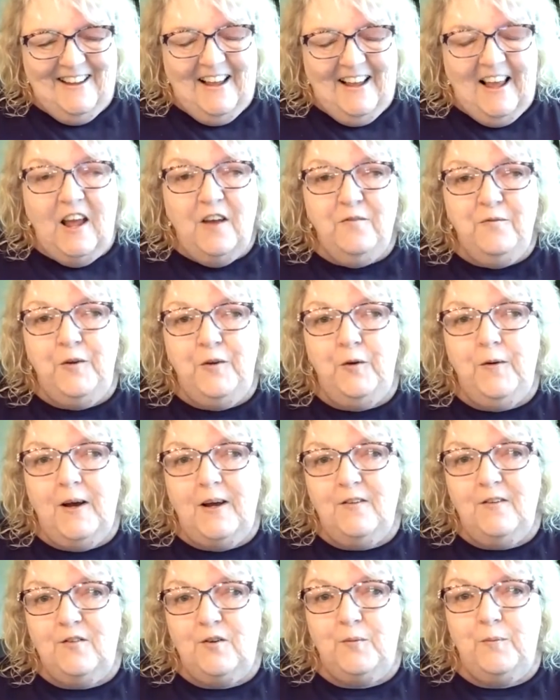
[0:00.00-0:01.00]
If you
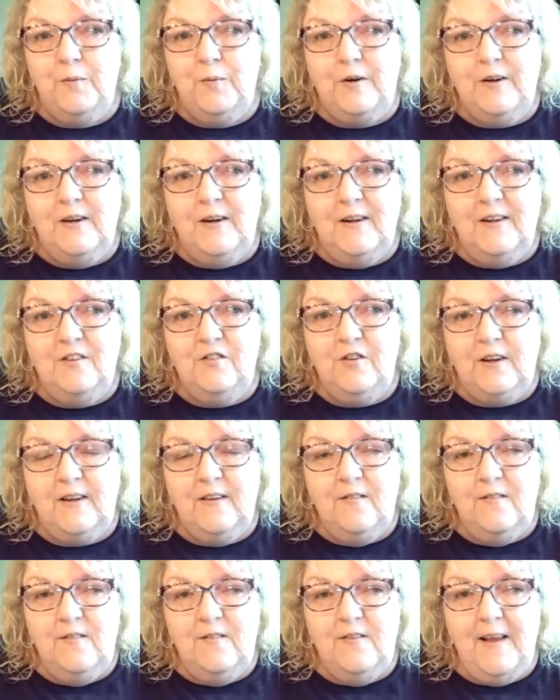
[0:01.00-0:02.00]
guys are working on
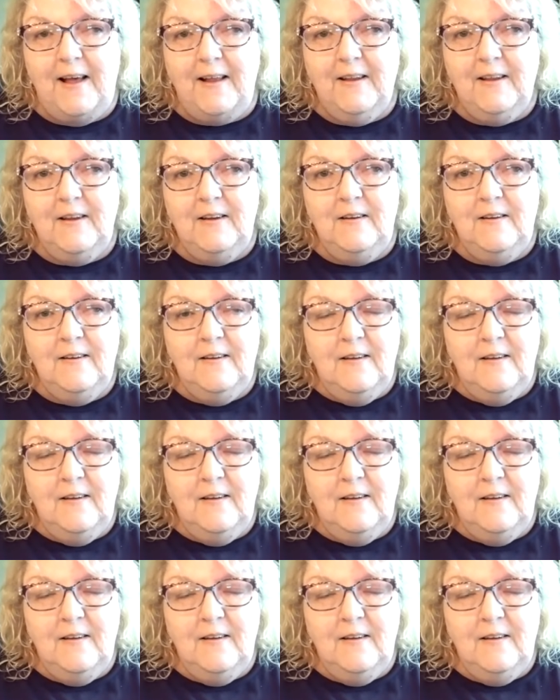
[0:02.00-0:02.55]
chicken salad,